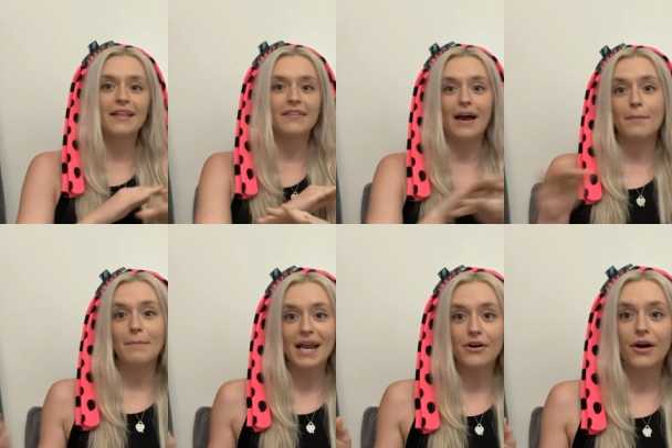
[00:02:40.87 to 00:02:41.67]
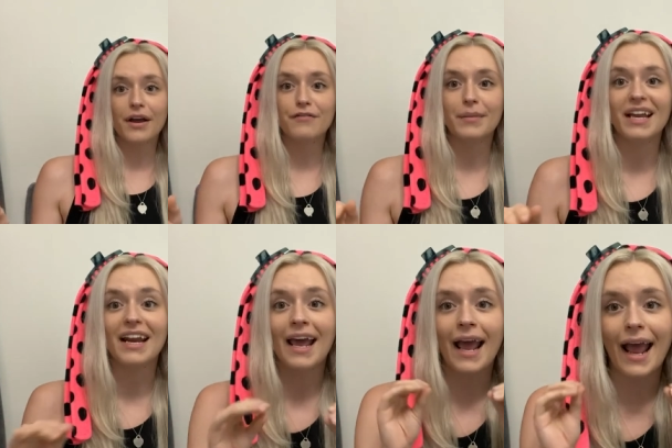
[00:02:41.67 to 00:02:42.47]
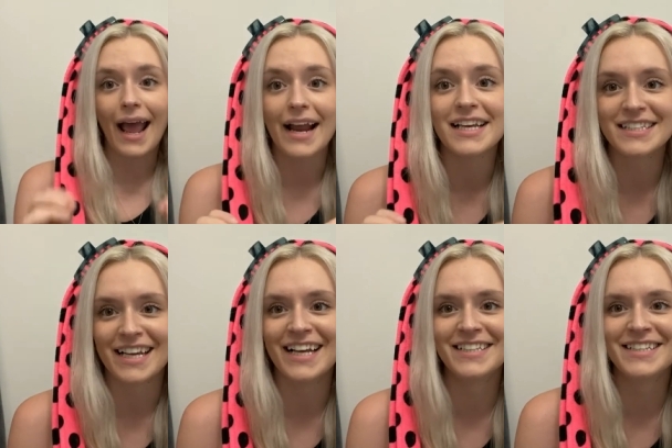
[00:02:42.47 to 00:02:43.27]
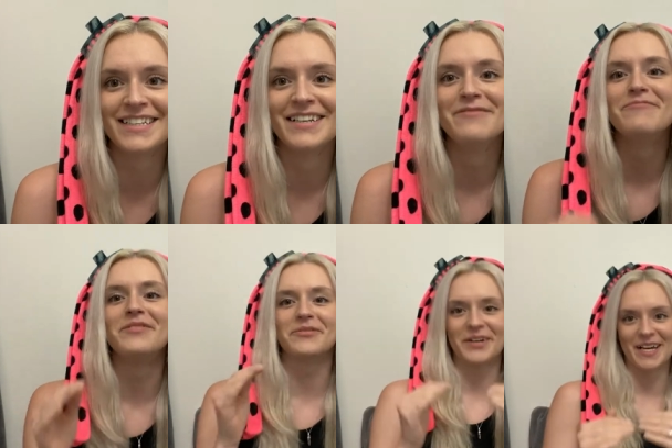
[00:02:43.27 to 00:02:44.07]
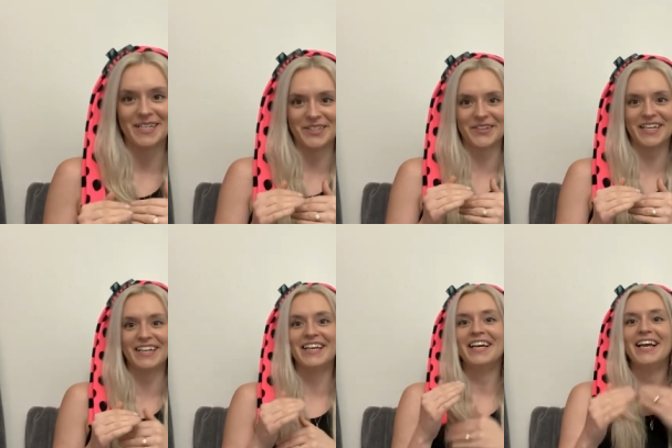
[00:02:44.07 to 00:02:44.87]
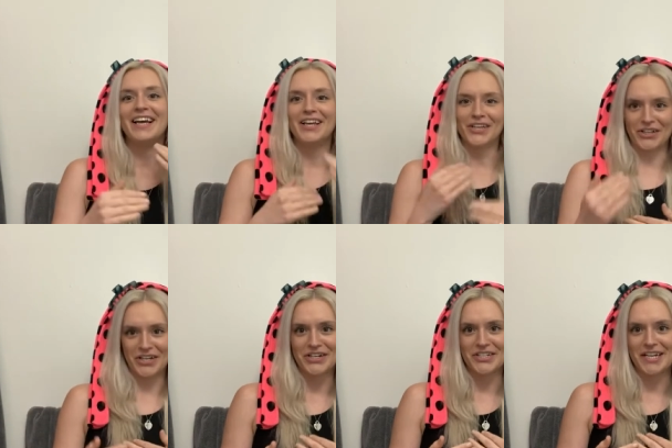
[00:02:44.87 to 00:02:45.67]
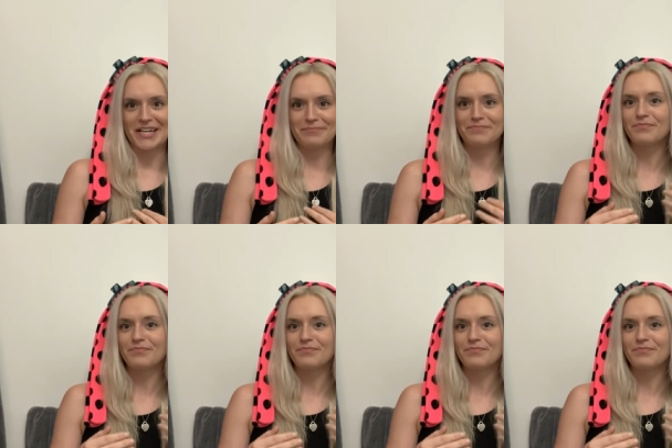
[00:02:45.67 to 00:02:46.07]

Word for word: That may not have made any sense, but when I do it, you'll understand.